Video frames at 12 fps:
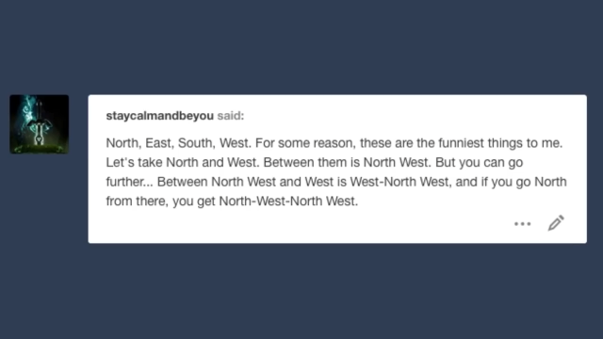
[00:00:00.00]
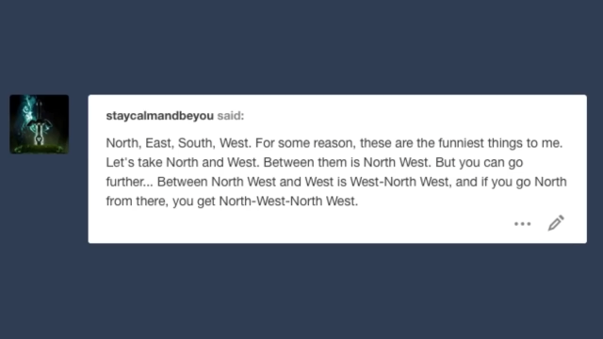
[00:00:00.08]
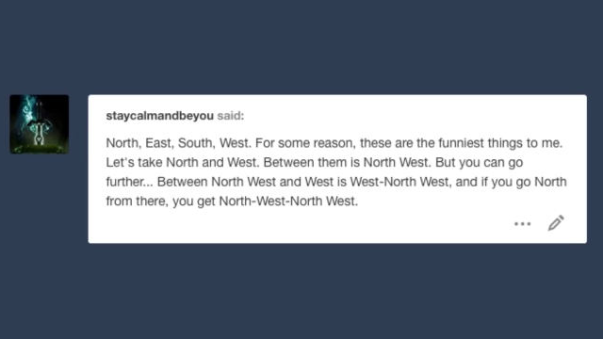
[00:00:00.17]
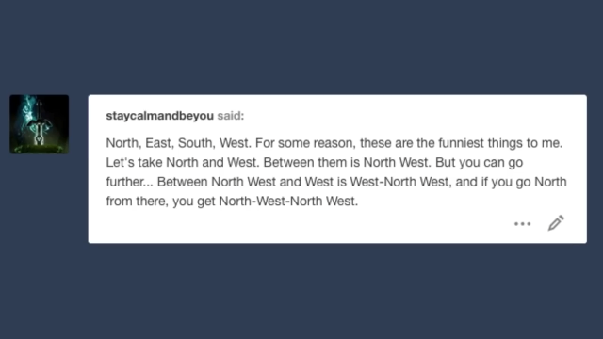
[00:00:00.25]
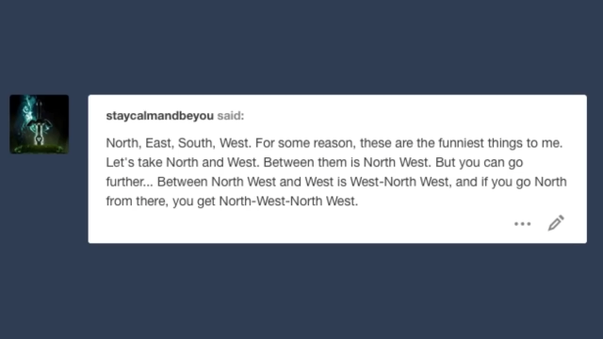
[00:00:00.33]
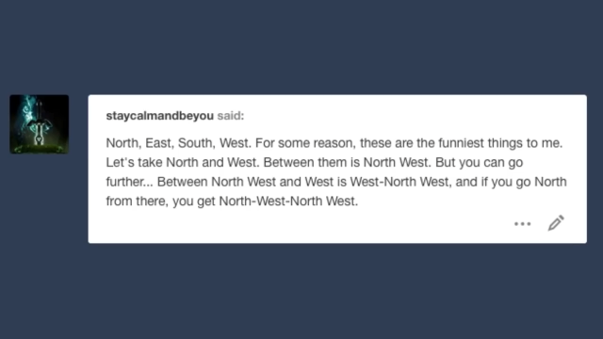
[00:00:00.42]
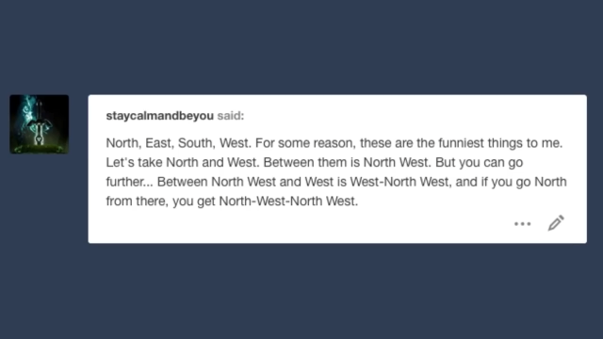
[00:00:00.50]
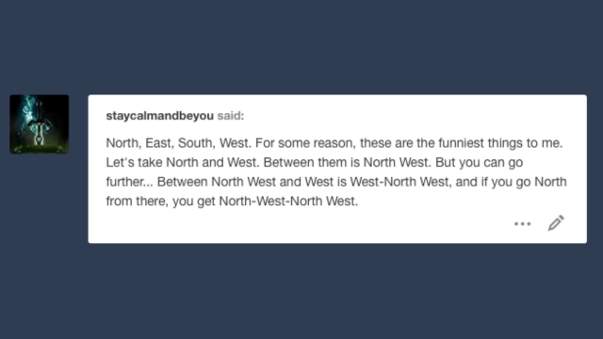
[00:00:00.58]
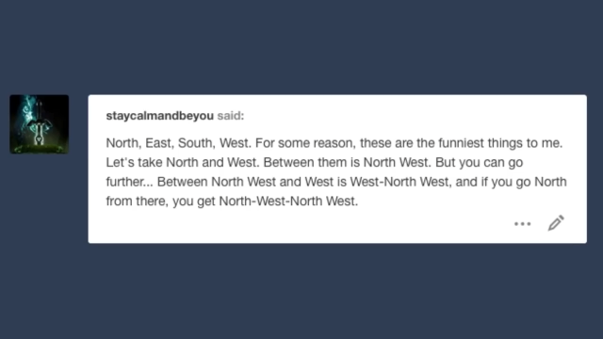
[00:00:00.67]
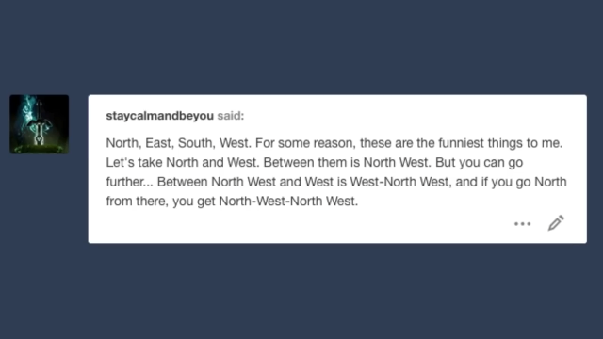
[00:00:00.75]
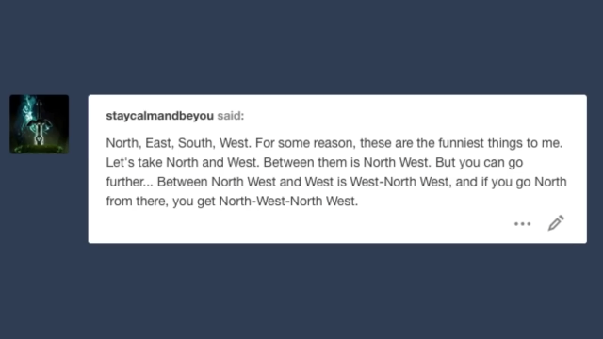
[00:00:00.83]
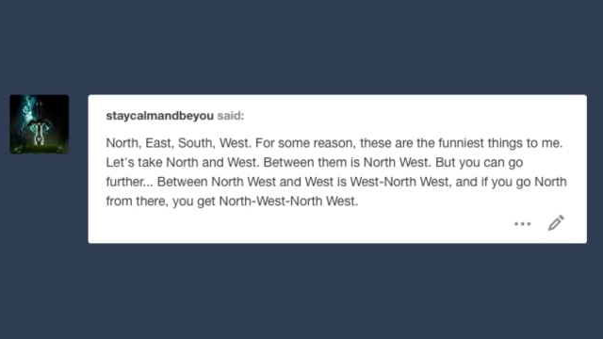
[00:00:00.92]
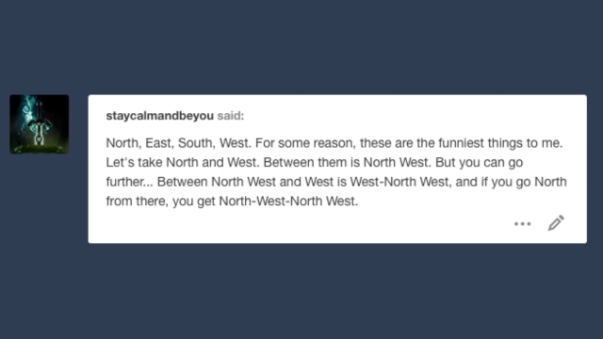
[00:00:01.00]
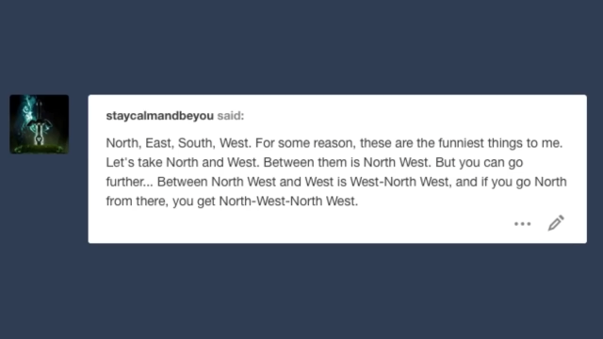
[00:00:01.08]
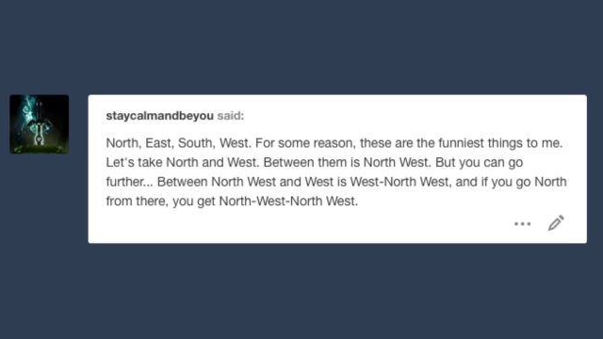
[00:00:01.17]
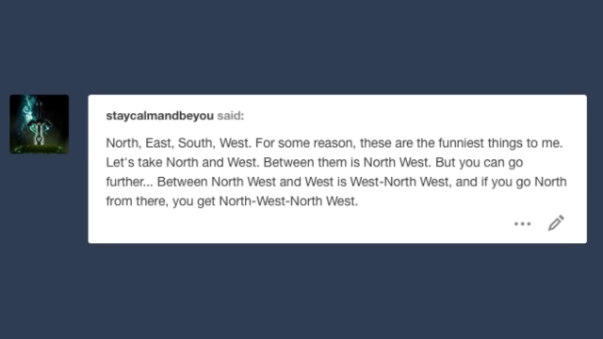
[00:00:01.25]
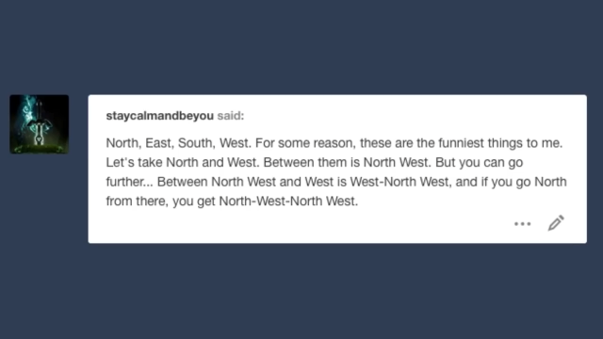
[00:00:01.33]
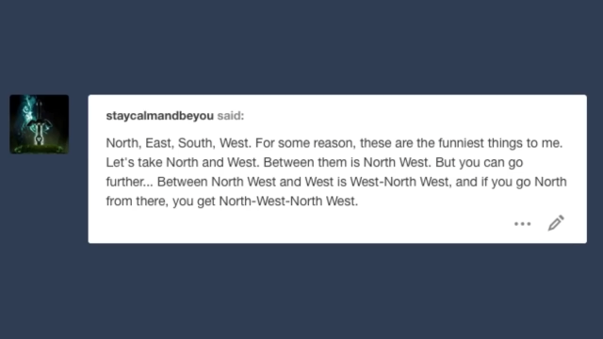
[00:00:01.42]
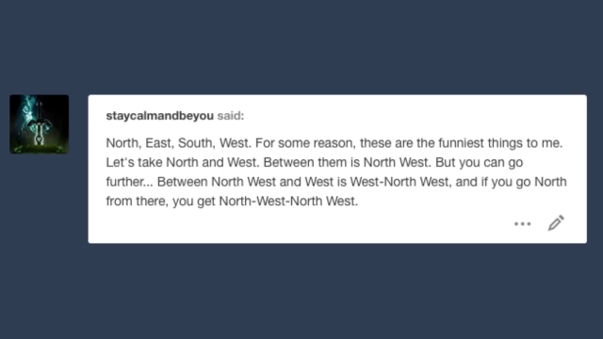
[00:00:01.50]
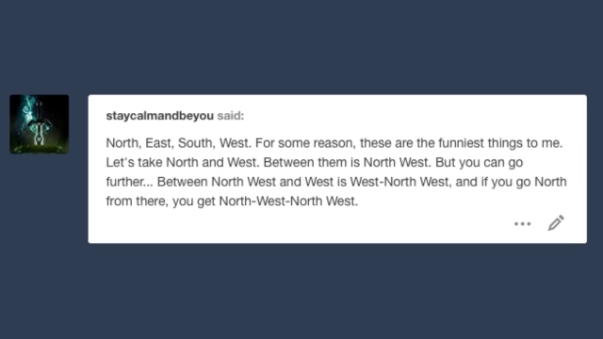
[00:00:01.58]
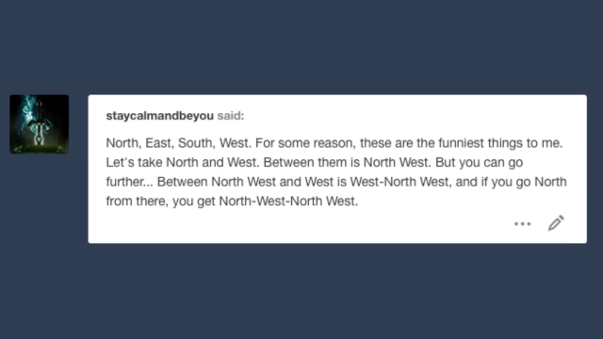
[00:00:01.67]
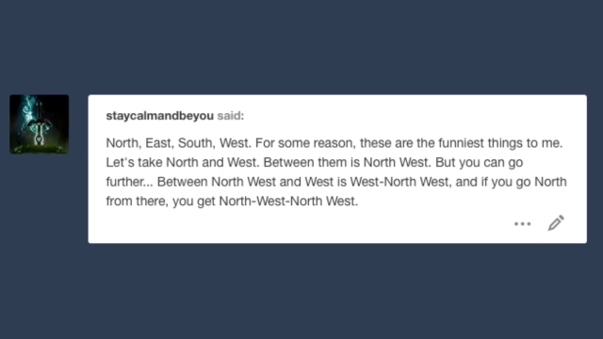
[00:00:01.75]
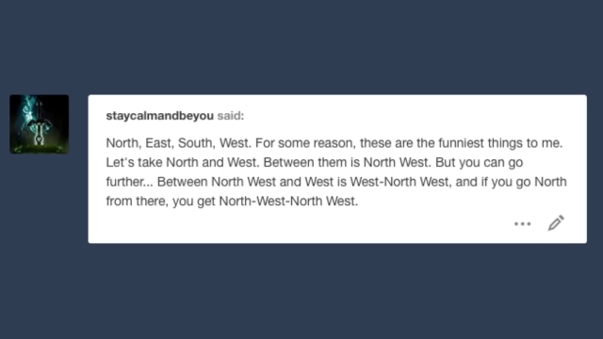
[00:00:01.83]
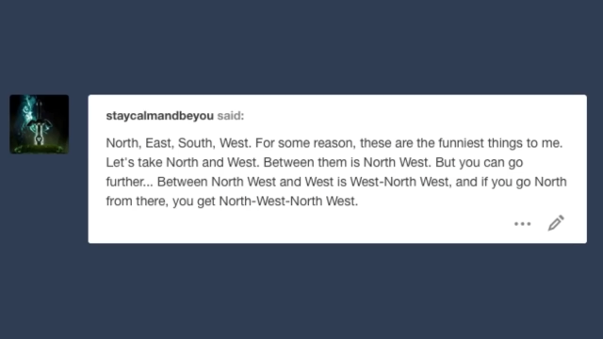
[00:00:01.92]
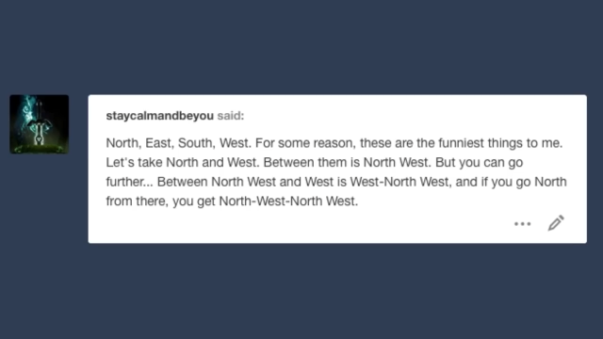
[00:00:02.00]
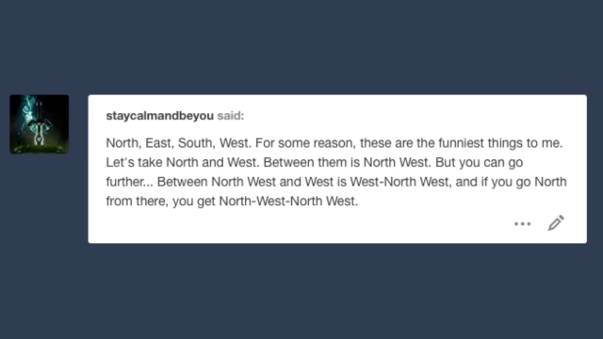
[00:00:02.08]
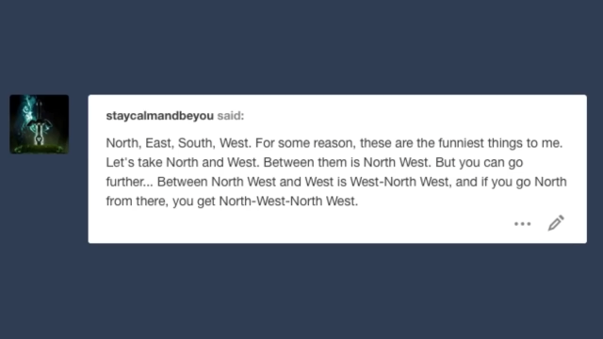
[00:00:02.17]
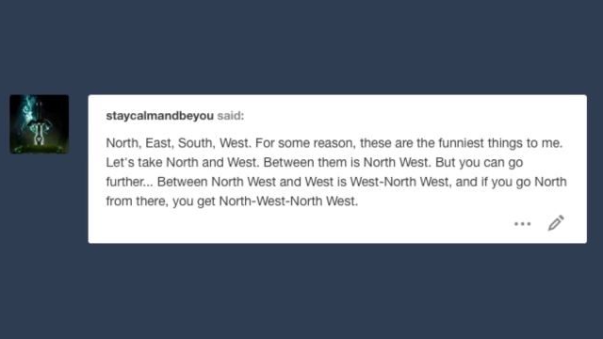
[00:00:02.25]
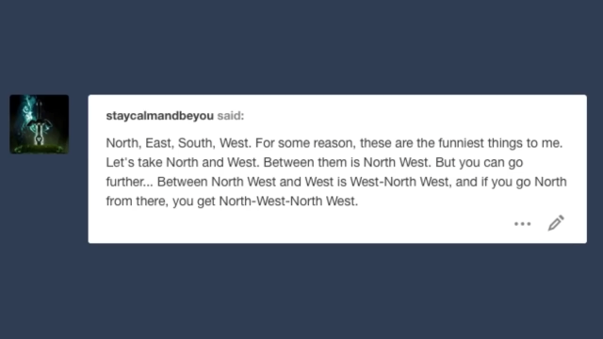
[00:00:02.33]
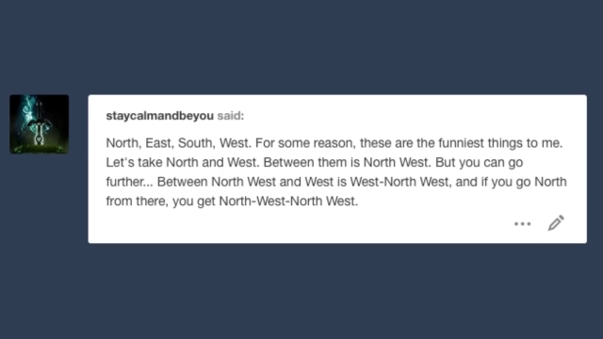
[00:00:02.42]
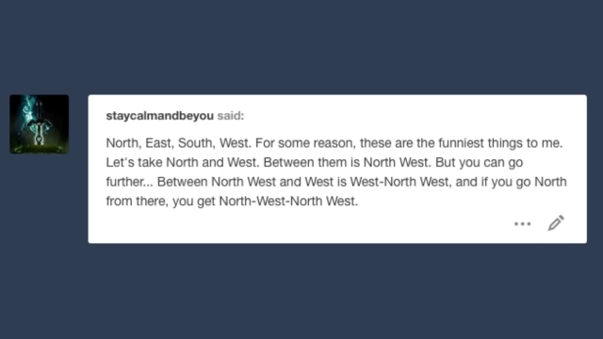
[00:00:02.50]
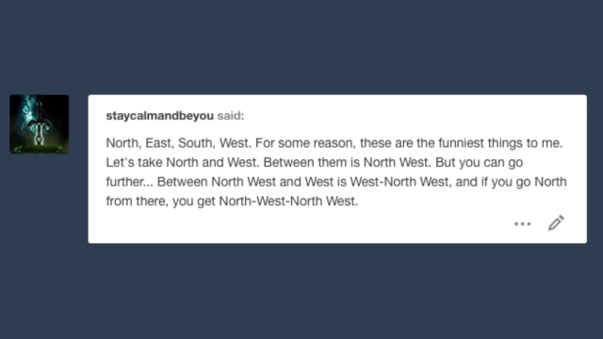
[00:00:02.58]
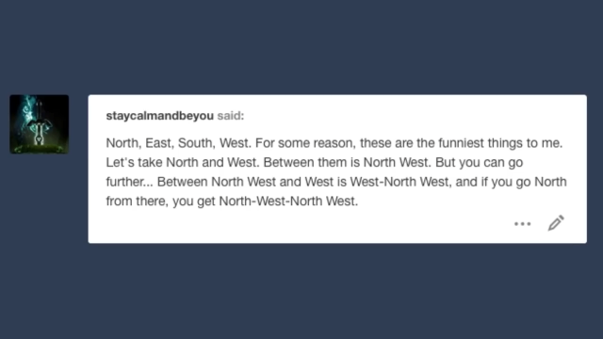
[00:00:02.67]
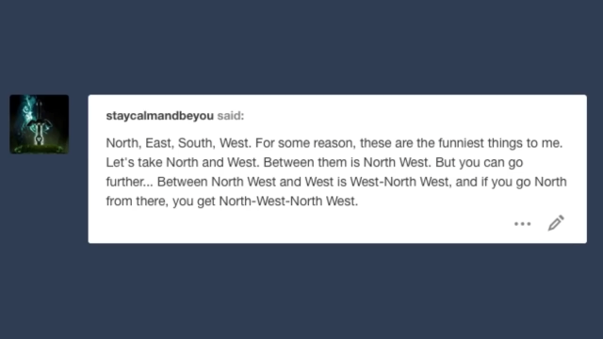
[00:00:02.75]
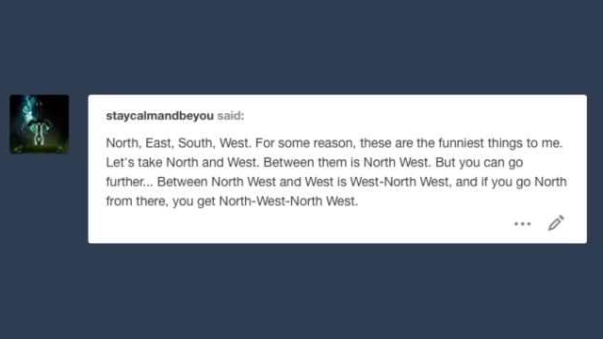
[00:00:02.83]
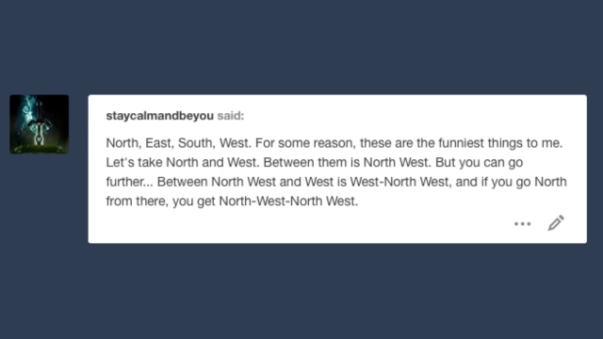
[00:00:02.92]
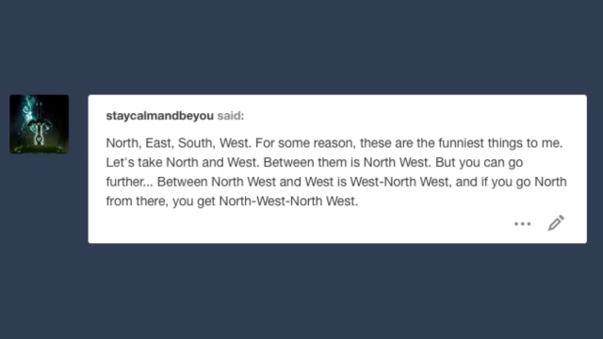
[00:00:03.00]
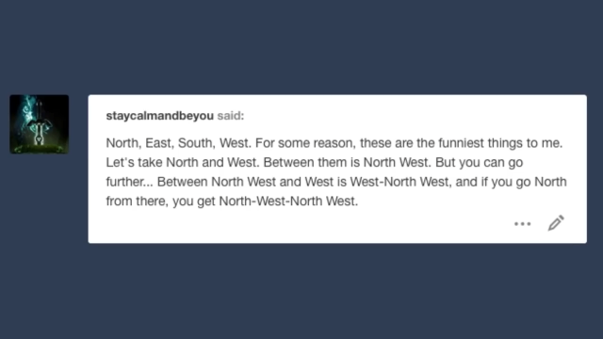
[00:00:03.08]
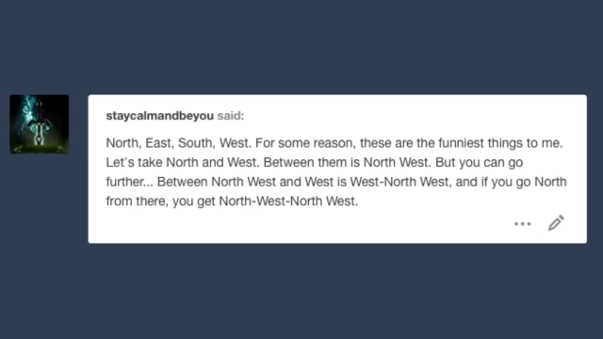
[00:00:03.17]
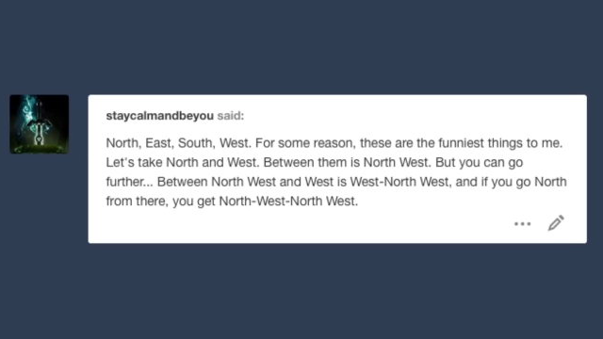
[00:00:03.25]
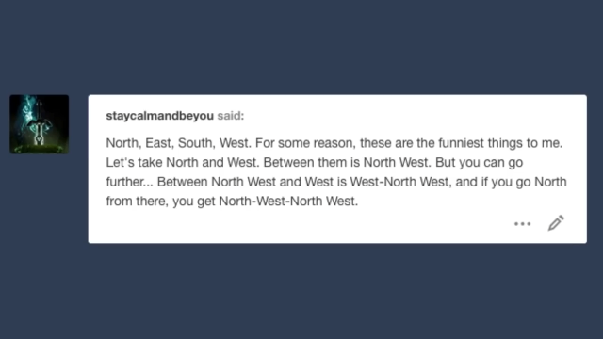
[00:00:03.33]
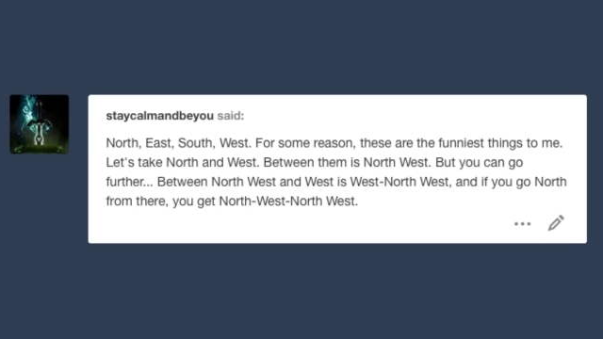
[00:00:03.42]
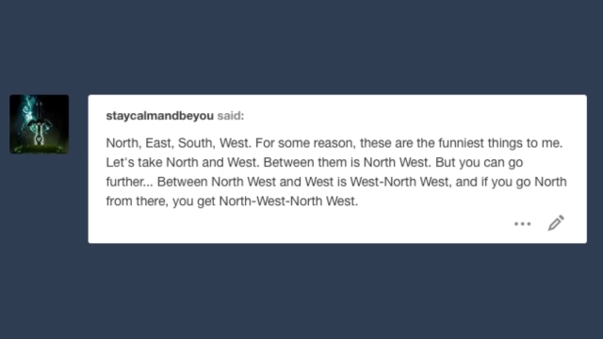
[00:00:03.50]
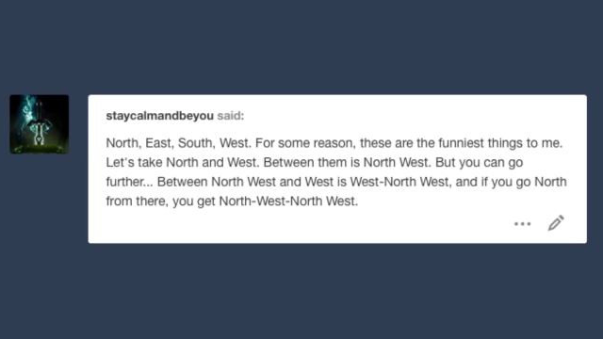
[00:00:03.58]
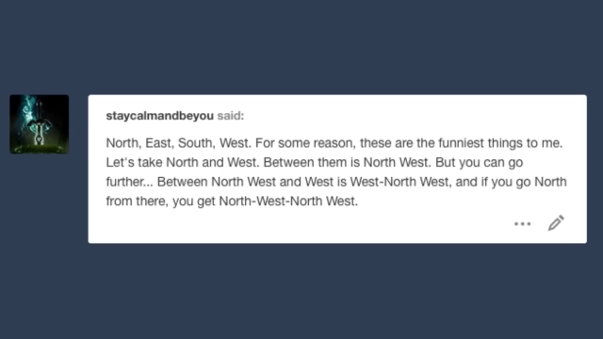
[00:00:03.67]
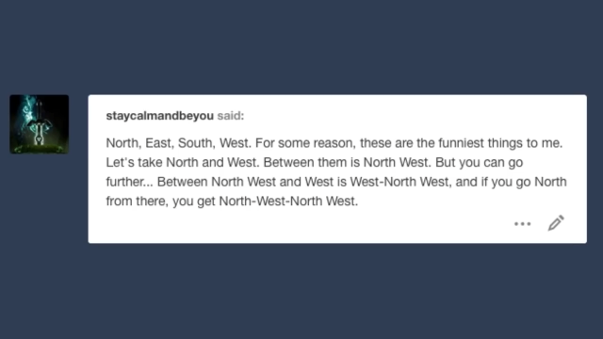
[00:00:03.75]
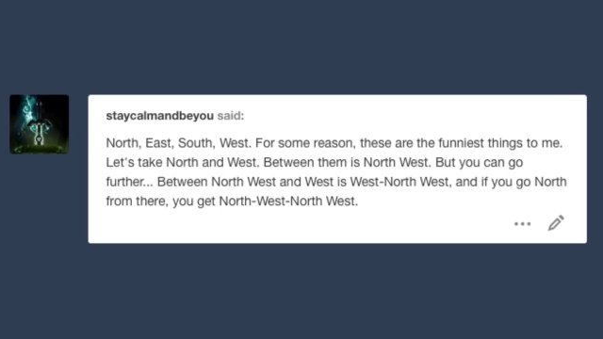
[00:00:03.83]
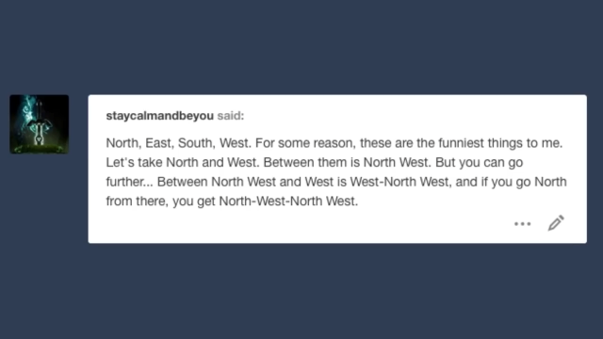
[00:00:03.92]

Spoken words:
(no speaker visible)